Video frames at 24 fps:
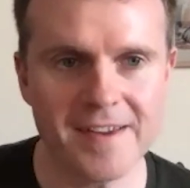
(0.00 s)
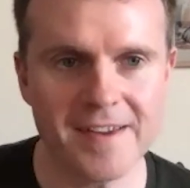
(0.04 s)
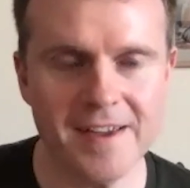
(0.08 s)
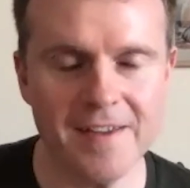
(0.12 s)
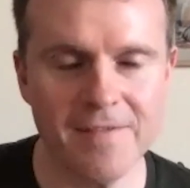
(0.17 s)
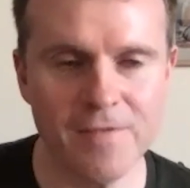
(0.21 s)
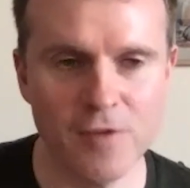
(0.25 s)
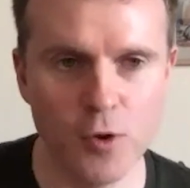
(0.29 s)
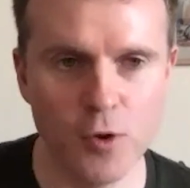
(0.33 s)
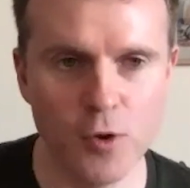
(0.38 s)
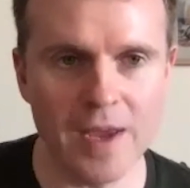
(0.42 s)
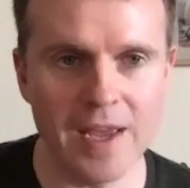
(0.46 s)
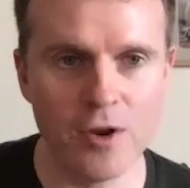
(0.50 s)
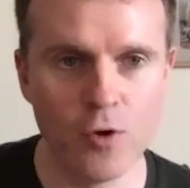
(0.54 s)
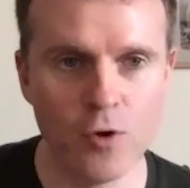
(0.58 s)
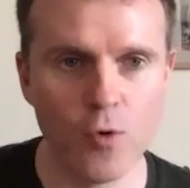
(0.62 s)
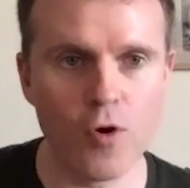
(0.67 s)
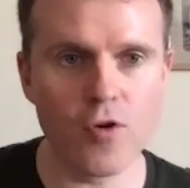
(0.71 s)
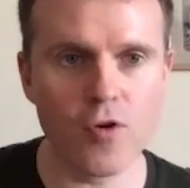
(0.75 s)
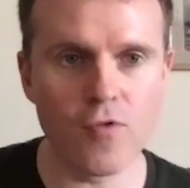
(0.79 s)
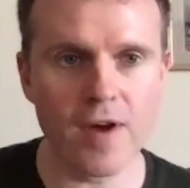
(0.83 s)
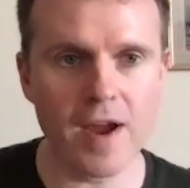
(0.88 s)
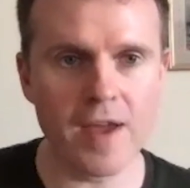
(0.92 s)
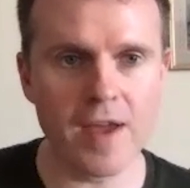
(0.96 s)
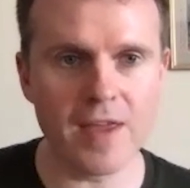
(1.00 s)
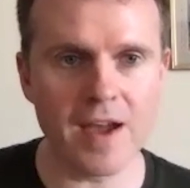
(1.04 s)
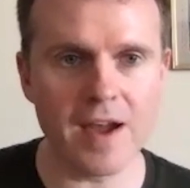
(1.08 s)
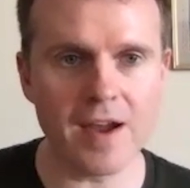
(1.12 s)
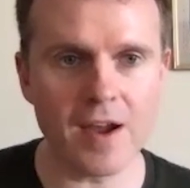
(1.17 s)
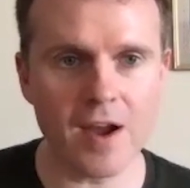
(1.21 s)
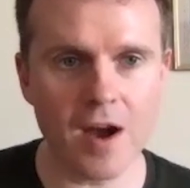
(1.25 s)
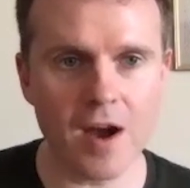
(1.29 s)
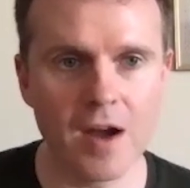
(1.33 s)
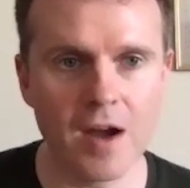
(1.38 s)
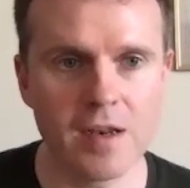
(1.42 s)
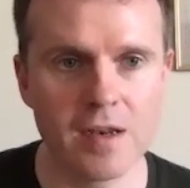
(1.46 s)
if you inaugurate that
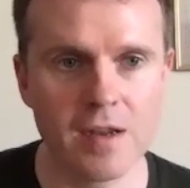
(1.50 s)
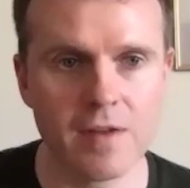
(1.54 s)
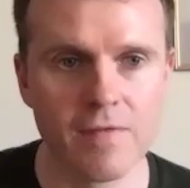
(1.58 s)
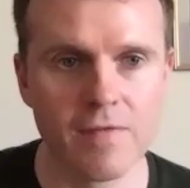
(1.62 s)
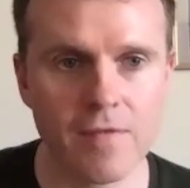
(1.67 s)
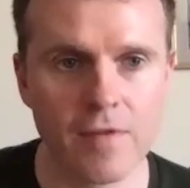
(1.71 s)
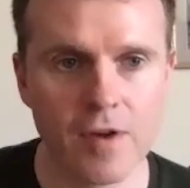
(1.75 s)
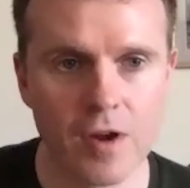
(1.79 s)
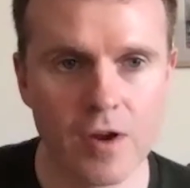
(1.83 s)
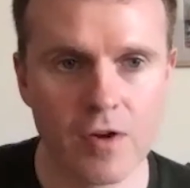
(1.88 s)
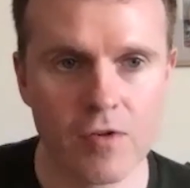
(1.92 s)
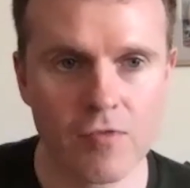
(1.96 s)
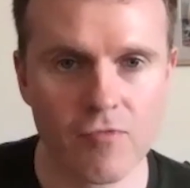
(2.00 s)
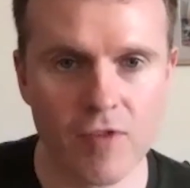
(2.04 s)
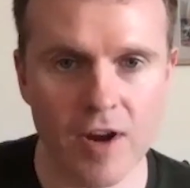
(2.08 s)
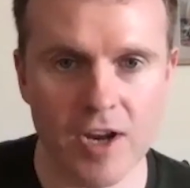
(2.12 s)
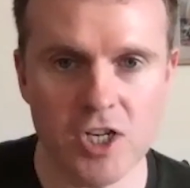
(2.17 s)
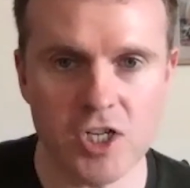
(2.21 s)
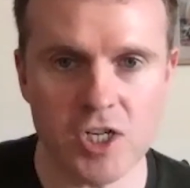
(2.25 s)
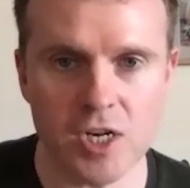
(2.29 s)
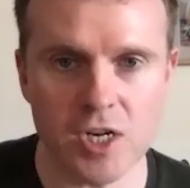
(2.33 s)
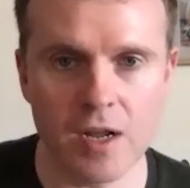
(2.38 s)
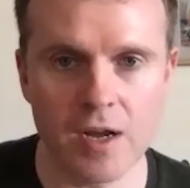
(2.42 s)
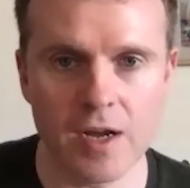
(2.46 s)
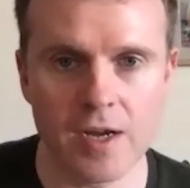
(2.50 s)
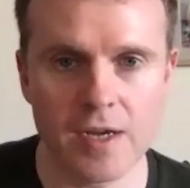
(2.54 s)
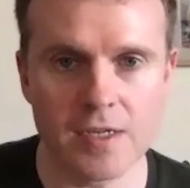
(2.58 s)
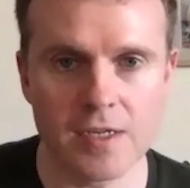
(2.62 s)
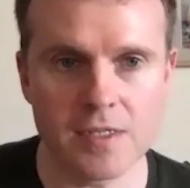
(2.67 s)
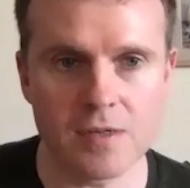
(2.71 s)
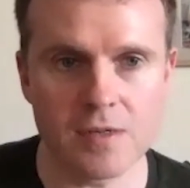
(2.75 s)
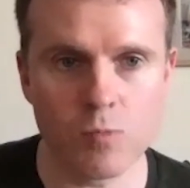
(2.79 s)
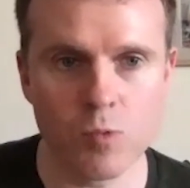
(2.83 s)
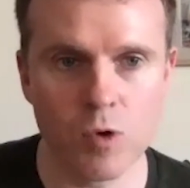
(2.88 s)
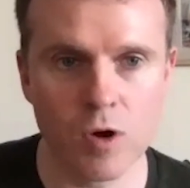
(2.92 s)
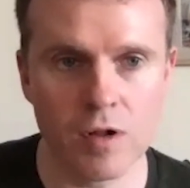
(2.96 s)
kind of
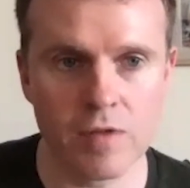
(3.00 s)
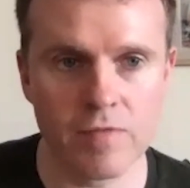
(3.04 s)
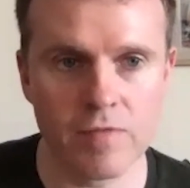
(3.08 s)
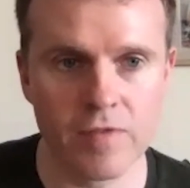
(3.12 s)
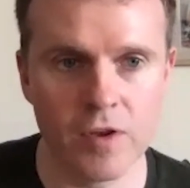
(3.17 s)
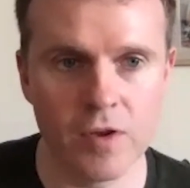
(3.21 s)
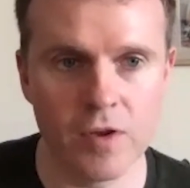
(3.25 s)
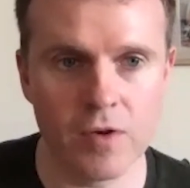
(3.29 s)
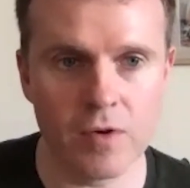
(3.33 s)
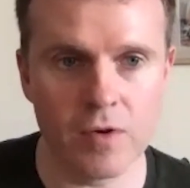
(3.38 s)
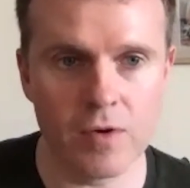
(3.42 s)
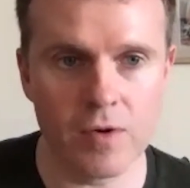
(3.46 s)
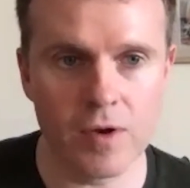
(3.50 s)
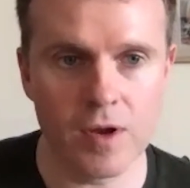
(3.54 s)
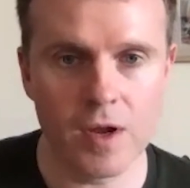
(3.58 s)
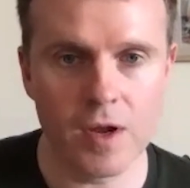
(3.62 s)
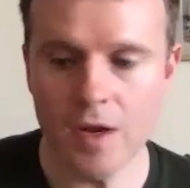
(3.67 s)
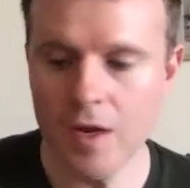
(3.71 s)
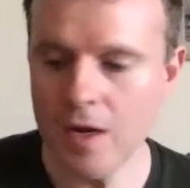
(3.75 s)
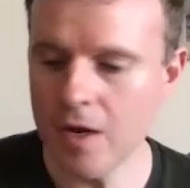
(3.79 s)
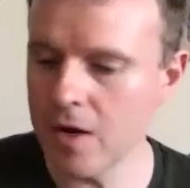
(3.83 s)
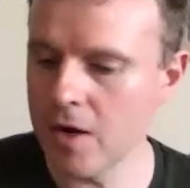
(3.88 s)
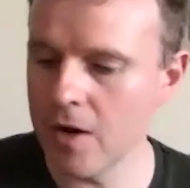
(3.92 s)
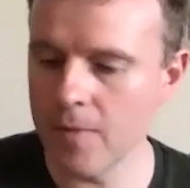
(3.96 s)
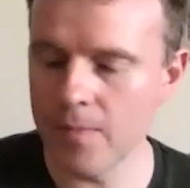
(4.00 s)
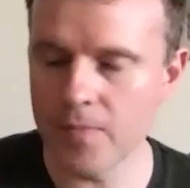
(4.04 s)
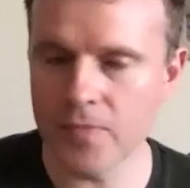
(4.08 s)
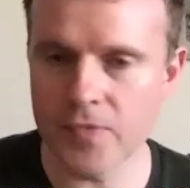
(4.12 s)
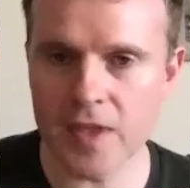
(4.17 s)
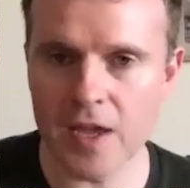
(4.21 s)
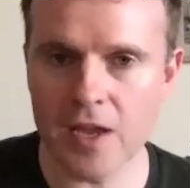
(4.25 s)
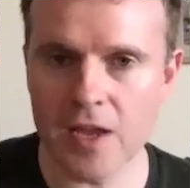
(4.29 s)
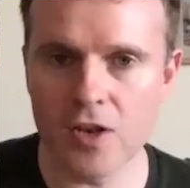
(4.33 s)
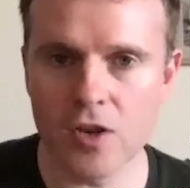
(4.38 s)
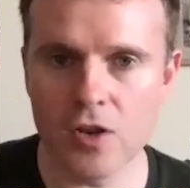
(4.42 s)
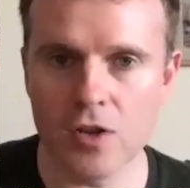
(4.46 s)
racialized worldview, um,
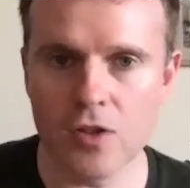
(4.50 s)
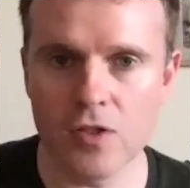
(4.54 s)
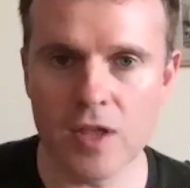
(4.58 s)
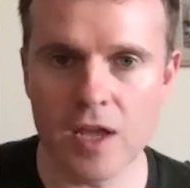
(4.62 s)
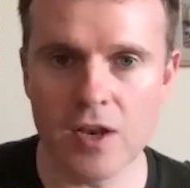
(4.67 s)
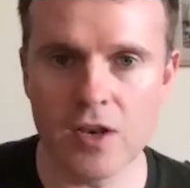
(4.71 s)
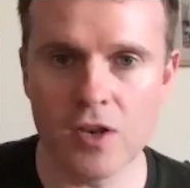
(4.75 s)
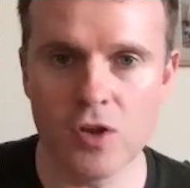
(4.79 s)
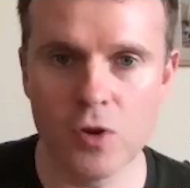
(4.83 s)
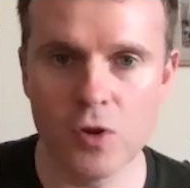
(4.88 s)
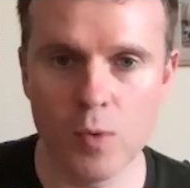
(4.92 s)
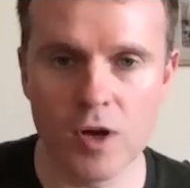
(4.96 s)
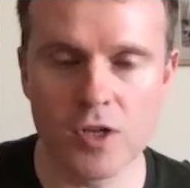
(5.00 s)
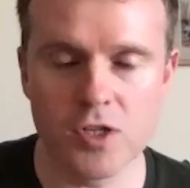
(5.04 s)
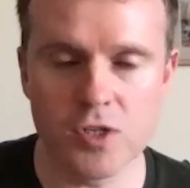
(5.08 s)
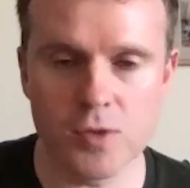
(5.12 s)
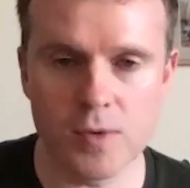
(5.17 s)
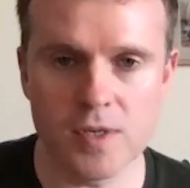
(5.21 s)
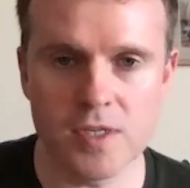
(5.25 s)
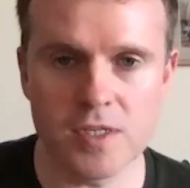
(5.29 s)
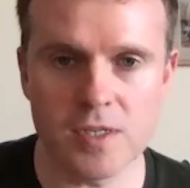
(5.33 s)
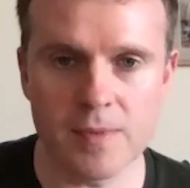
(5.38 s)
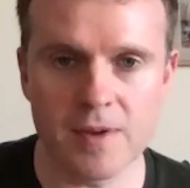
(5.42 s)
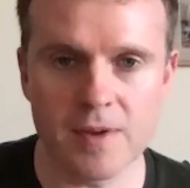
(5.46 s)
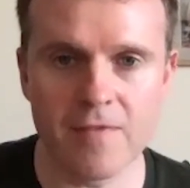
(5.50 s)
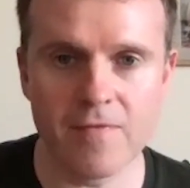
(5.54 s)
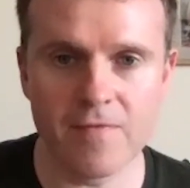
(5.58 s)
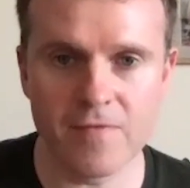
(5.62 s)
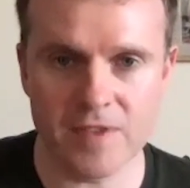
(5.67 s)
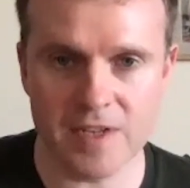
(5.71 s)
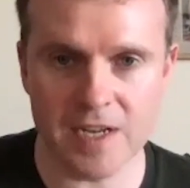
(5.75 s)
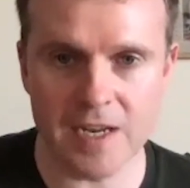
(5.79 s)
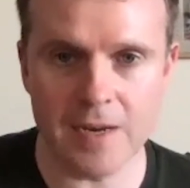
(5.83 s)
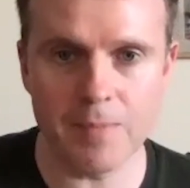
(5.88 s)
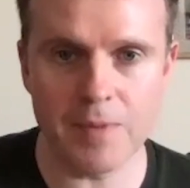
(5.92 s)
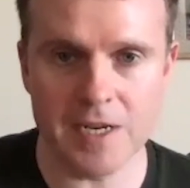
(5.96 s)
then then you are doing something
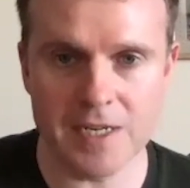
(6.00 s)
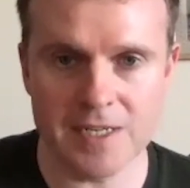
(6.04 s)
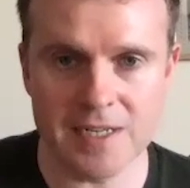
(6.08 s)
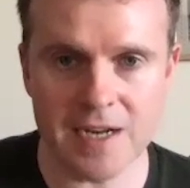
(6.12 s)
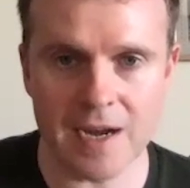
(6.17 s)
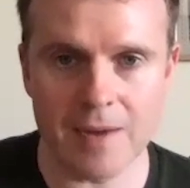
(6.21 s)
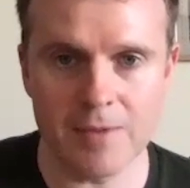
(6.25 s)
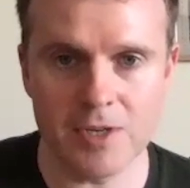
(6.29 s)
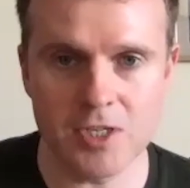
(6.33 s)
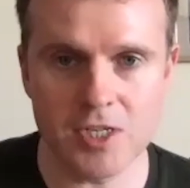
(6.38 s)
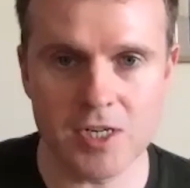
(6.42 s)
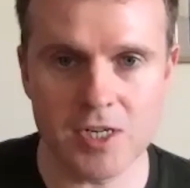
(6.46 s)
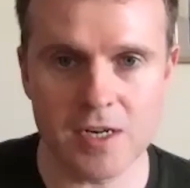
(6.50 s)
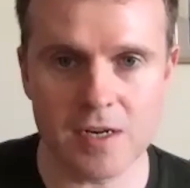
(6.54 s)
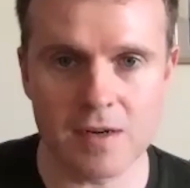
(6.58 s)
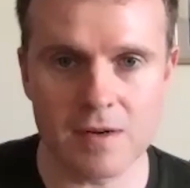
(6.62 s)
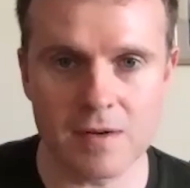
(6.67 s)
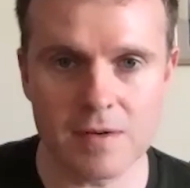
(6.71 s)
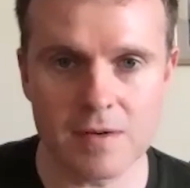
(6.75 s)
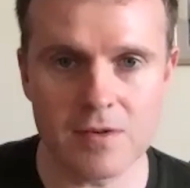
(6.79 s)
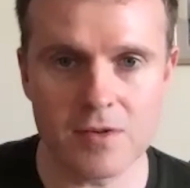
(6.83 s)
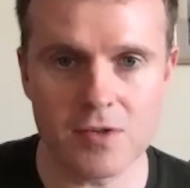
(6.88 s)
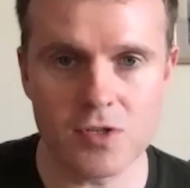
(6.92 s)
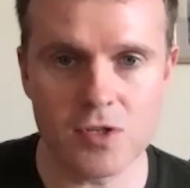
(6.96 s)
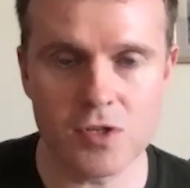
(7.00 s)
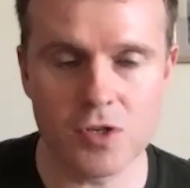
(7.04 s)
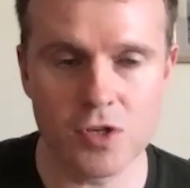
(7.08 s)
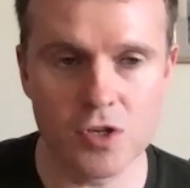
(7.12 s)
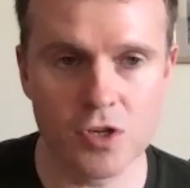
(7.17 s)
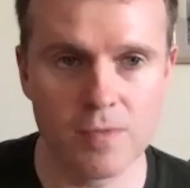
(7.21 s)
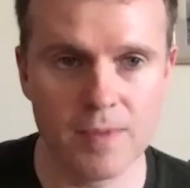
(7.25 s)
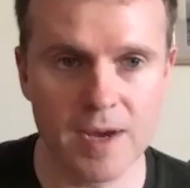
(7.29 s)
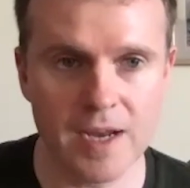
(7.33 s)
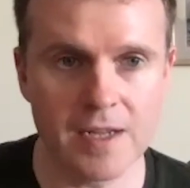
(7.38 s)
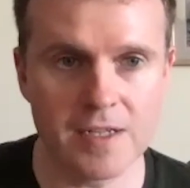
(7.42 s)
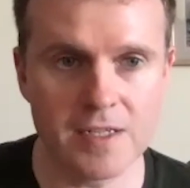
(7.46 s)
deeply damaging to
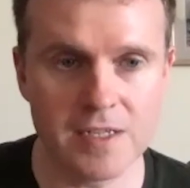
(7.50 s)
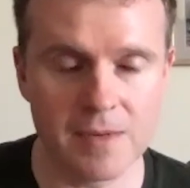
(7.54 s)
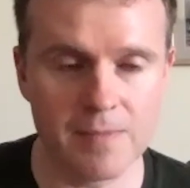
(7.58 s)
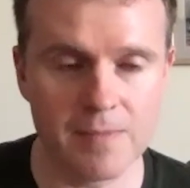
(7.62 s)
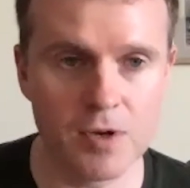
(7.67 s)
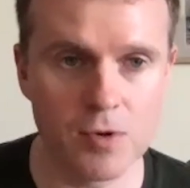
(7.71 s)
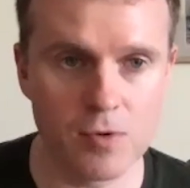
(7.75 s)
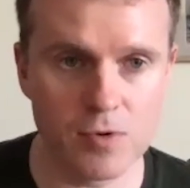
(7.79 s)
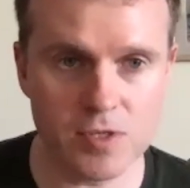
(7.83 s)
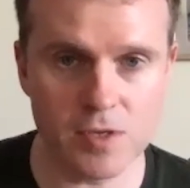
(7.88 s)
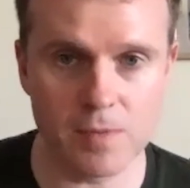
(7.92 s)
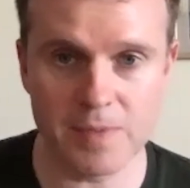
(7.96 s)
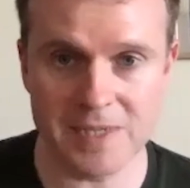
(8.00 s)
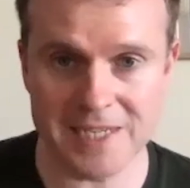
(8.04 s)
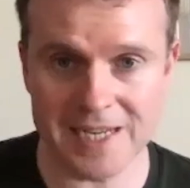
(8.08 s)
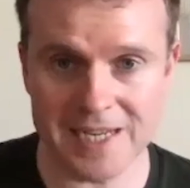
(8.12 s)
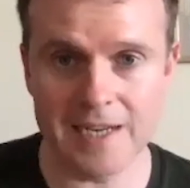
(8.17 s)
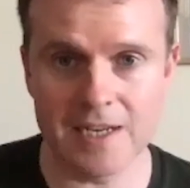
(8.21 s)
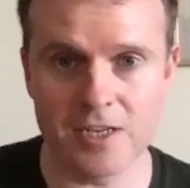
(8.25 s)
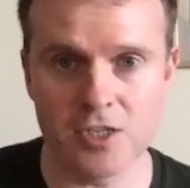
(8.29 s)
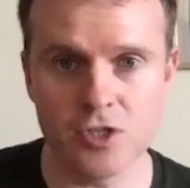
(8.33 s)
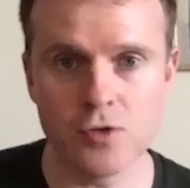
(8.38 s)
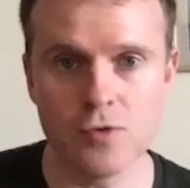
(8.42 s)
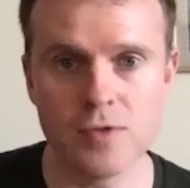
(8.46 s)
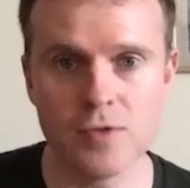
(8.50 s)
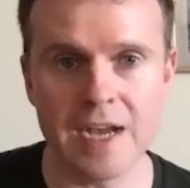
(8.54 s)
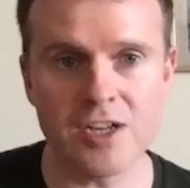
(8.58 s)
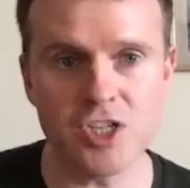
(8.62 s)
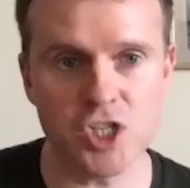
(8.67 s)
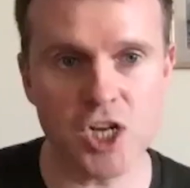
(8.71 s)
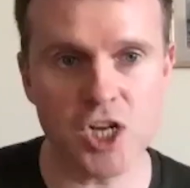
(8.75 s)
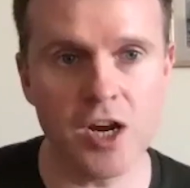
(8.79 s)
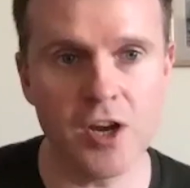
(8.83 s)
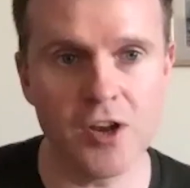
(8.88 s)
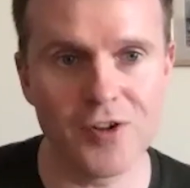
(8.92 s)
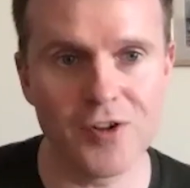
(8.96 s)
humanity, but also particularly to that
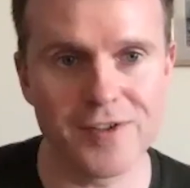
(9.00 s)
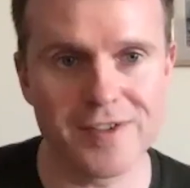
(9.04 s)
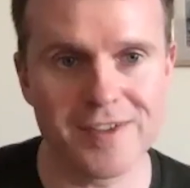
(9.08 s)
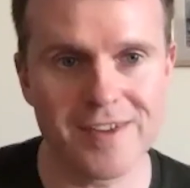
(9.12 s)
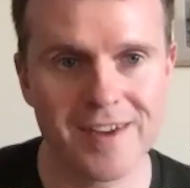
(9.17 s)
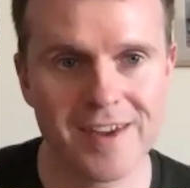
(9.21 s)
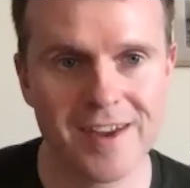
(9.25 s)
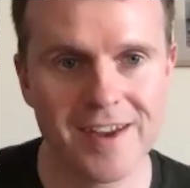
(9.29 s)
child.